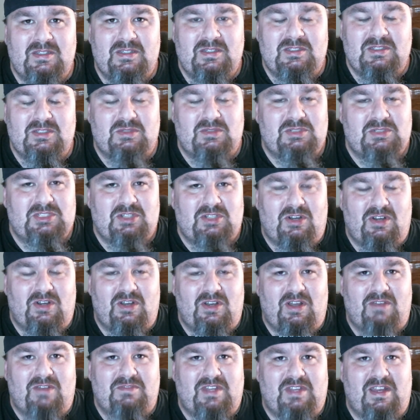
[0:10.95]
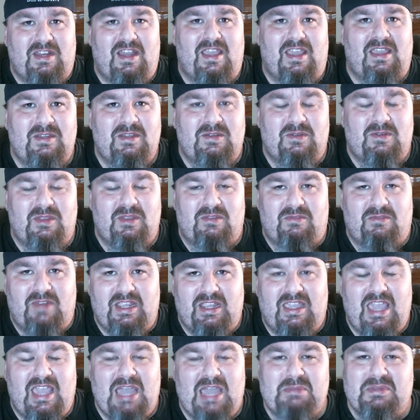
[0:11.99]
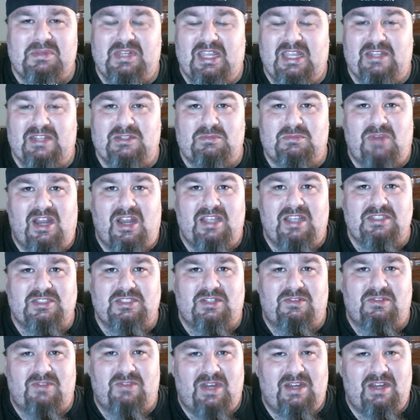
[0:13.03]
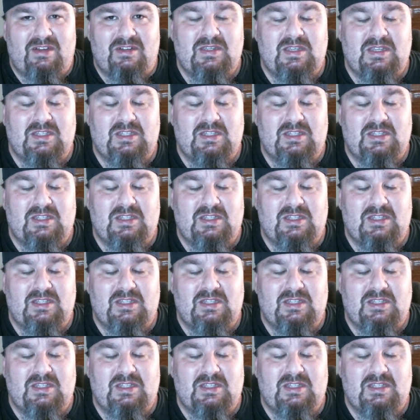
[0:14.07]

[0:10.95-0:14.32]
So we started off tonight with a recap of Daniel Bryan's career,